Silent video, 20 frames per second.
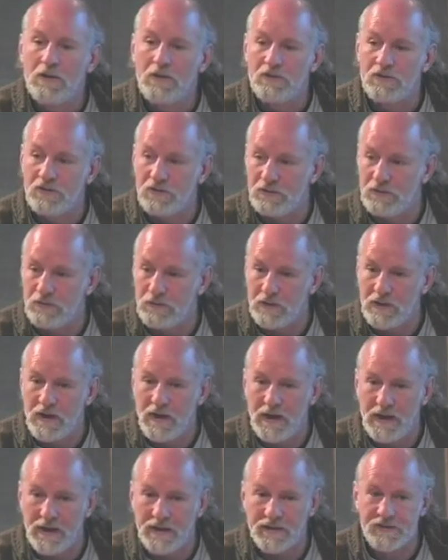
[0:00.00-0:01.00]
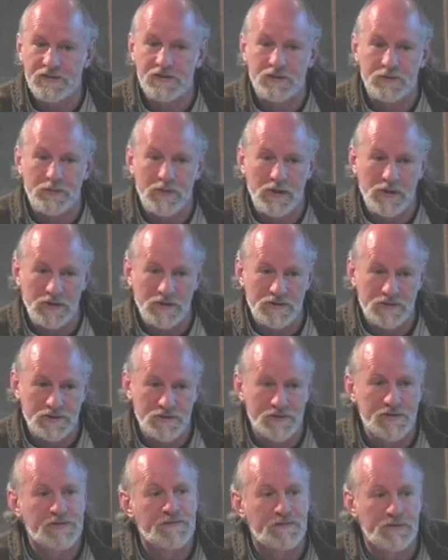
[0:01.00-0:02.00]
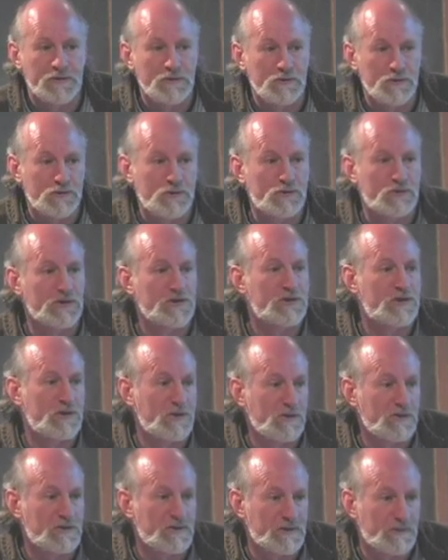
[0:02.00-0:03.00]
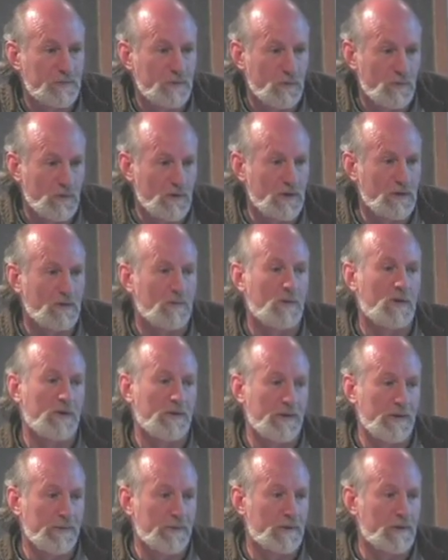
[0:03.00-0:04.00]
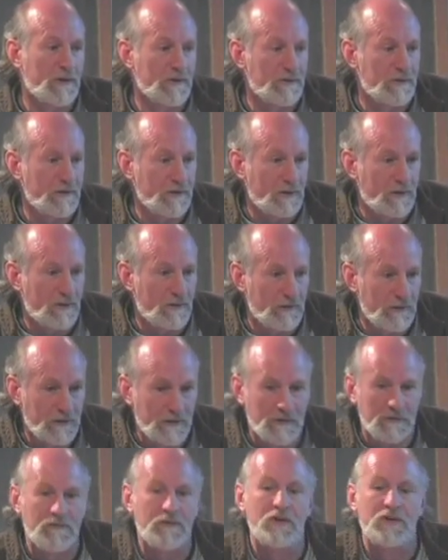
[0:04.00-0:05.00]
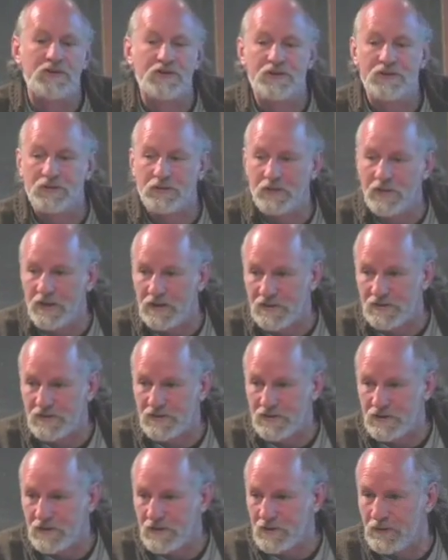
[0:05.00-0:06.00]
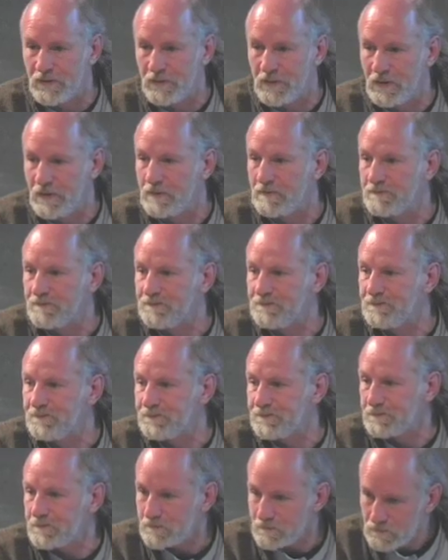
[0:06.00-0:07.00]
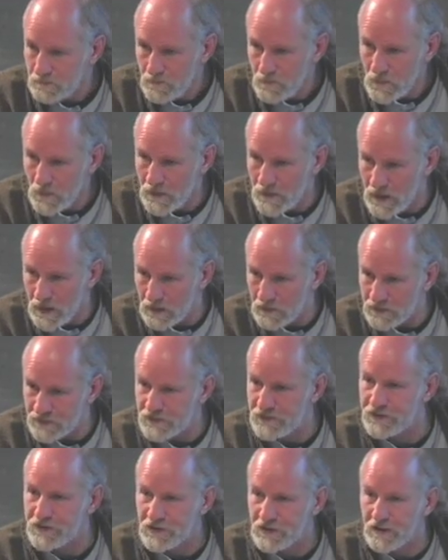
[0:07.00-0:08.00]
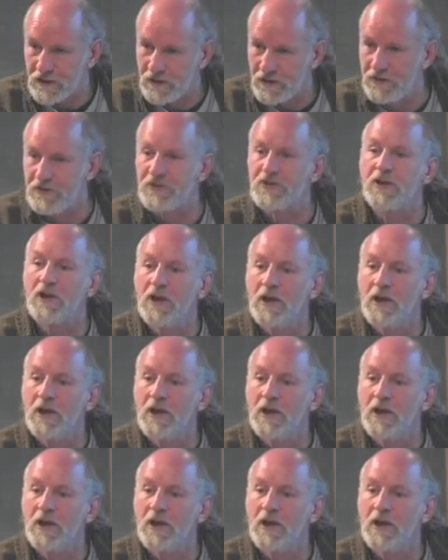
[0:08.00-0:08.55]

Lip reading: to cancer patients for nutritional support while they were undergoing conventional cancer therapy. That was the charge.